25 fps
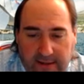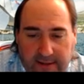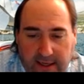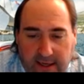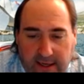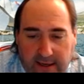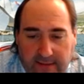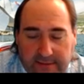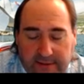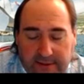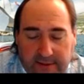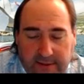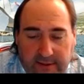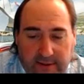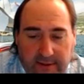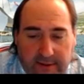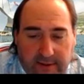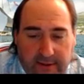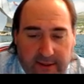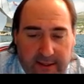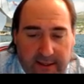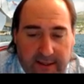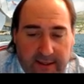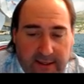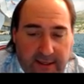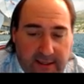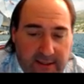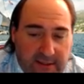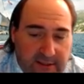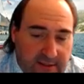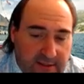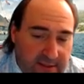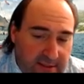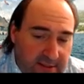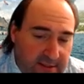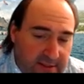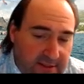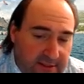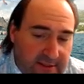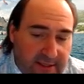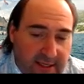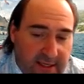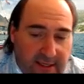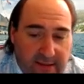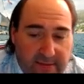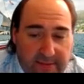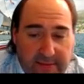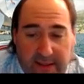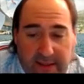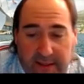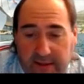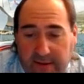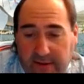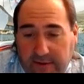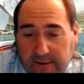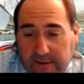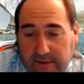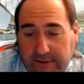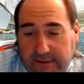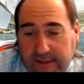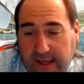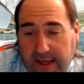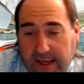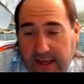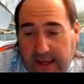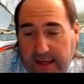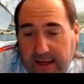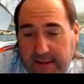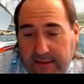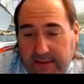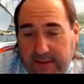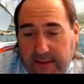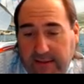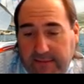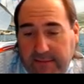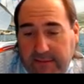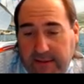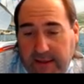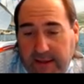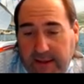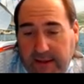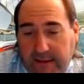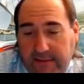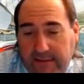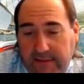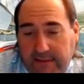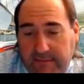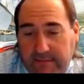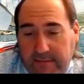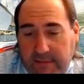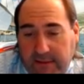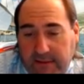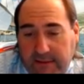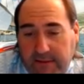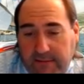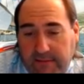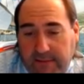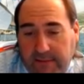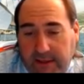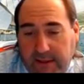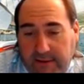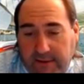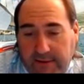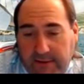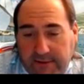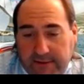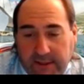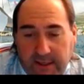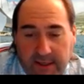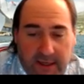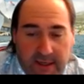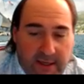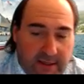of times they're in inches, centimeters, and sometimes millimeters.